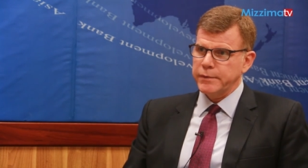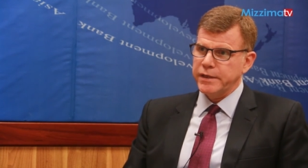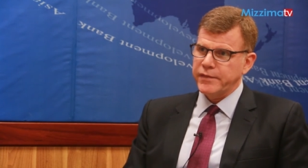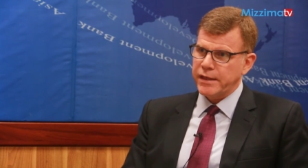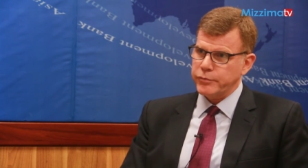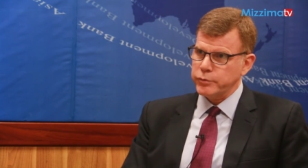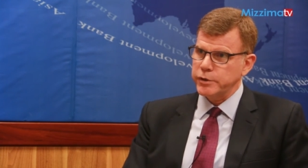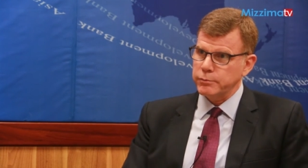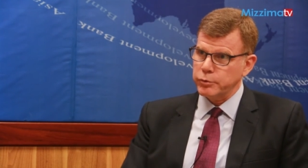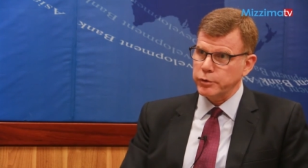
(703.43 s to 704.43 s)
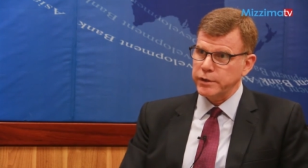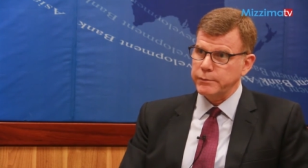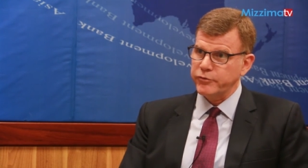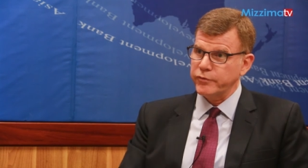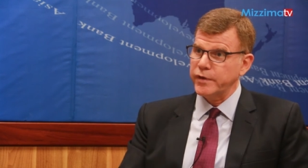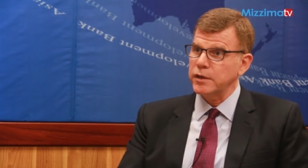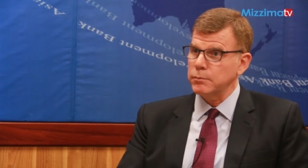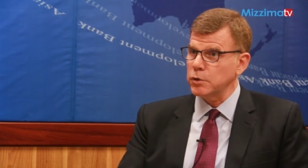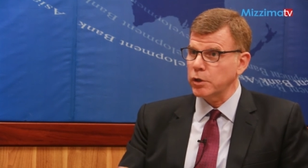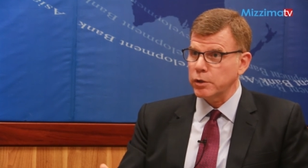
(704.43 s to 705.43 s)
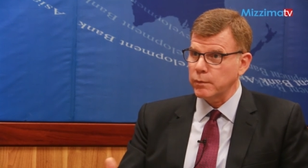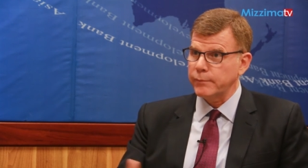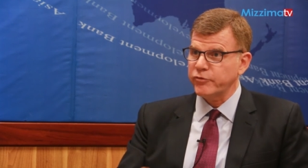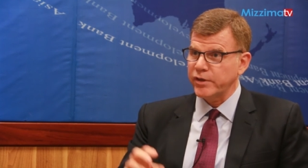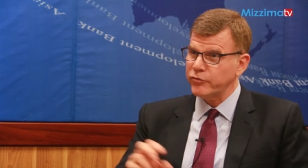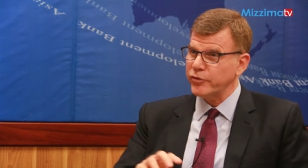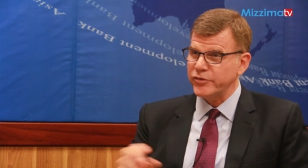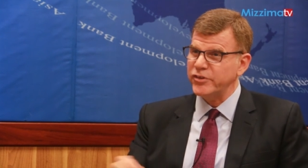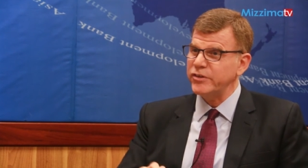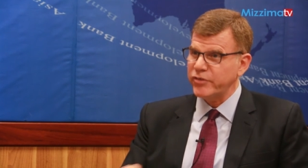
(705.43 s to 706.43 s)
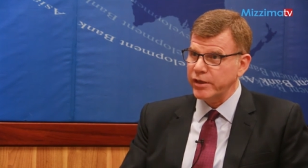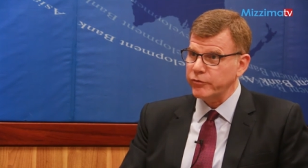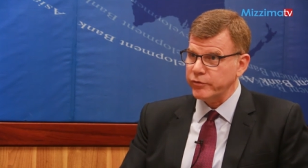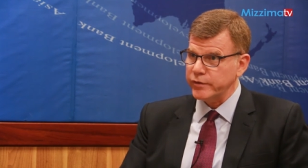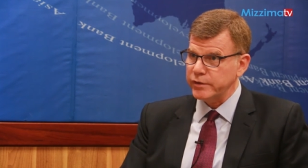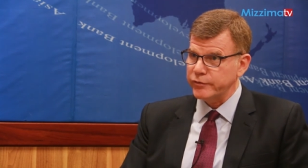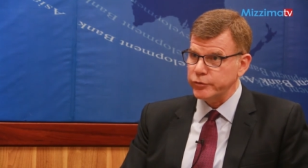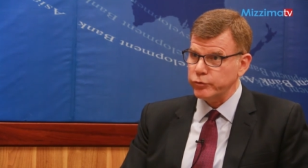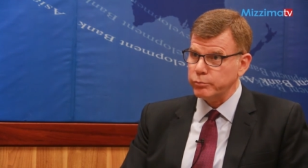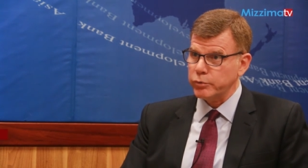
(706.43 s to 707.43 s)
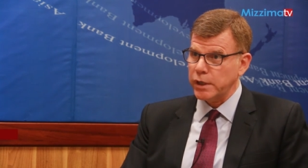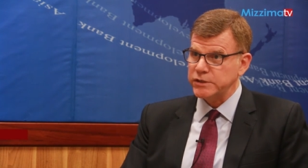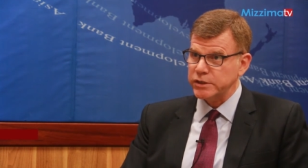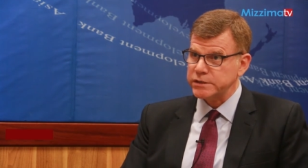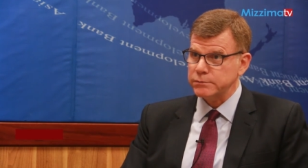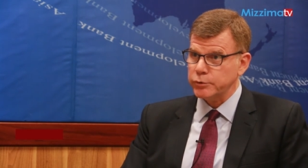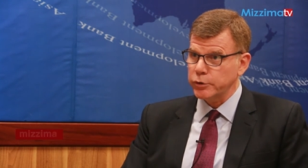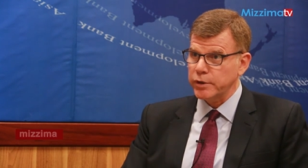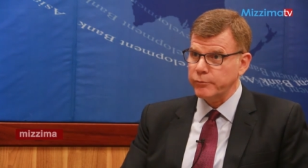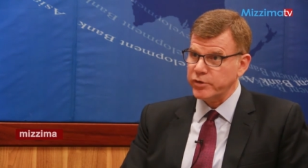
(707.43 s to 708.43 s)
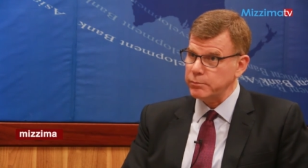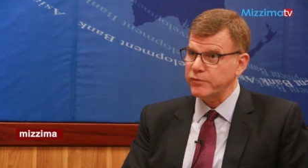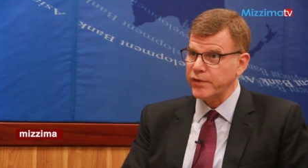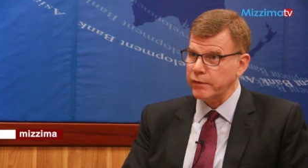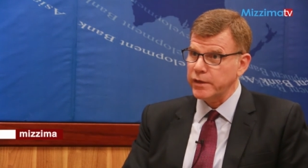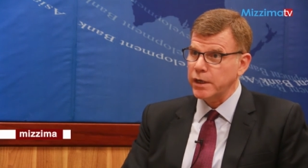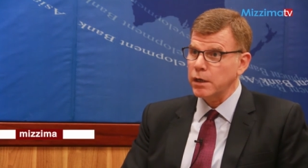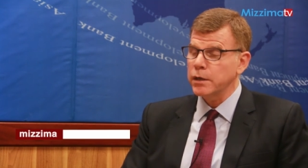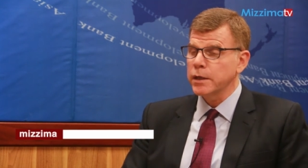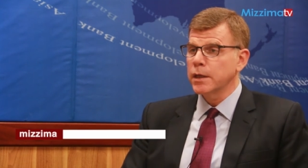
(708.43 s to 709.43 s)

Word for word: and that three-year program is available on our website, so the details of the individual projects and programs can be found there.